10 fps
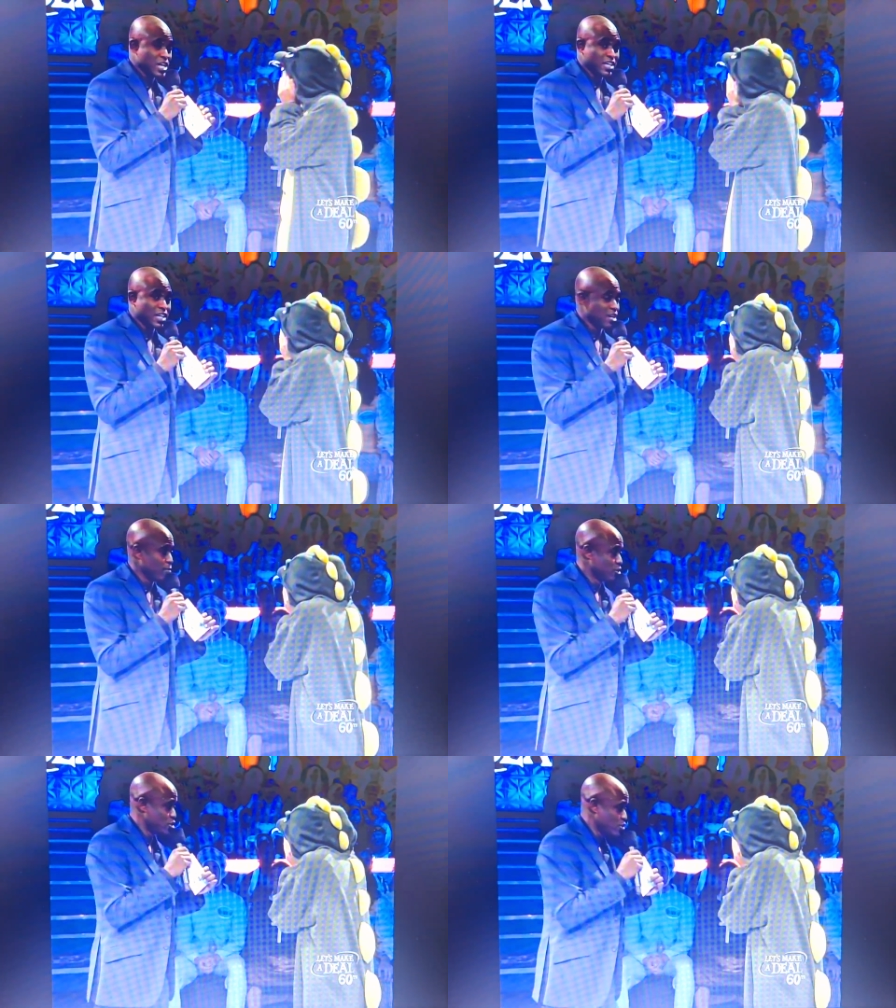you're
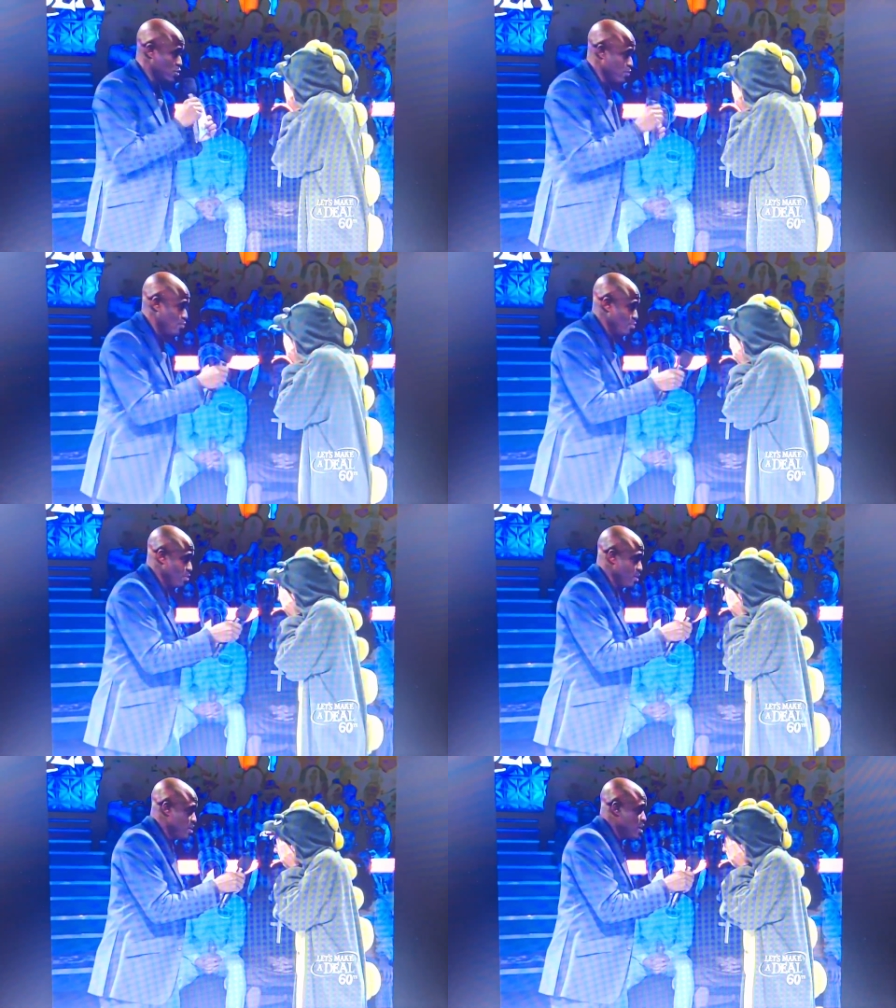taking number two.
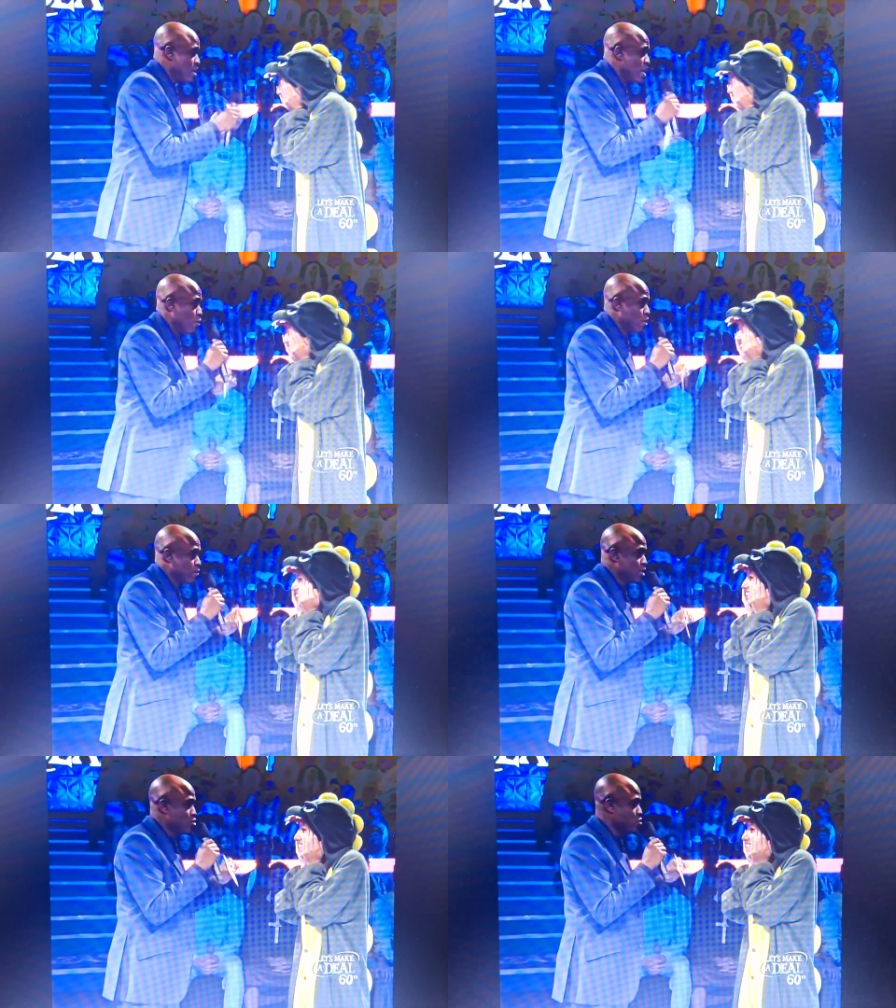
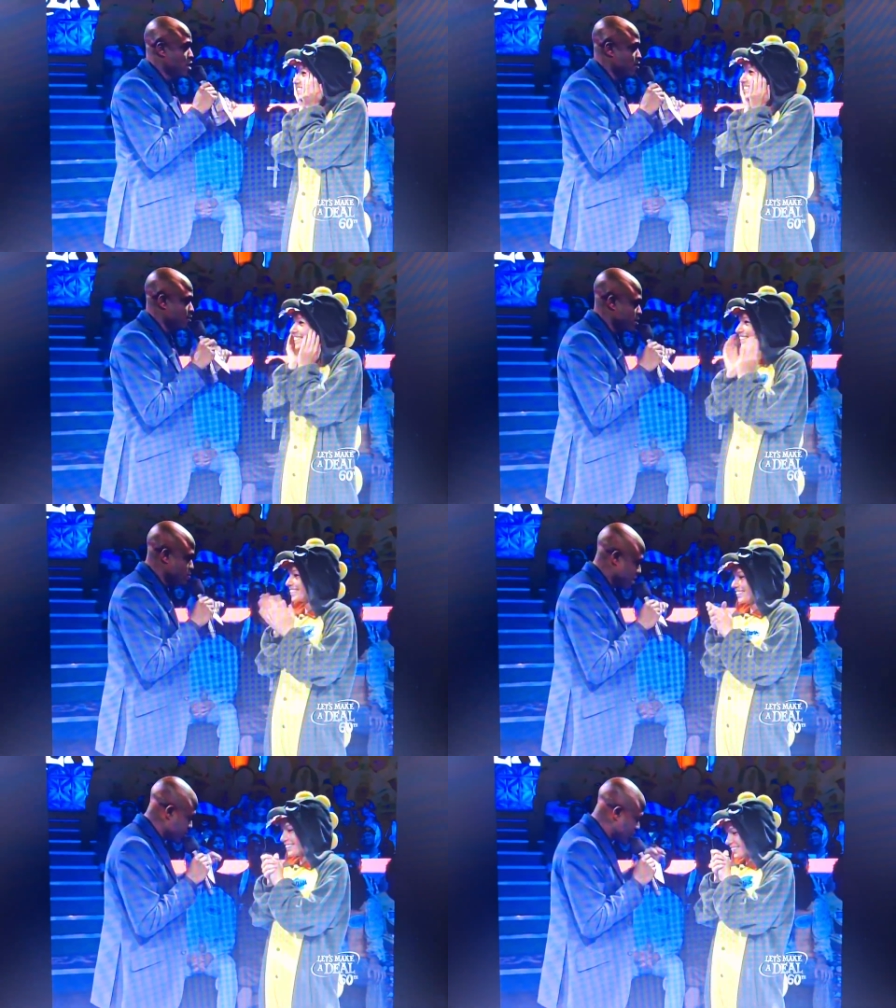Now, what made you give
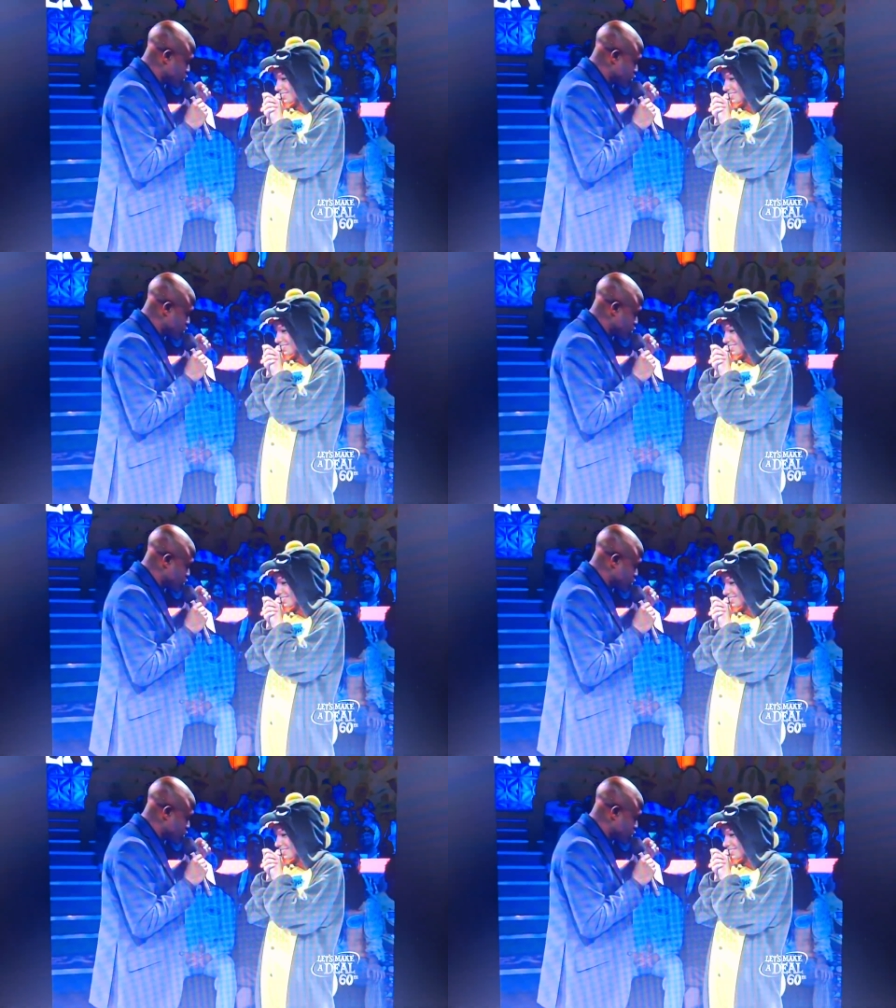up this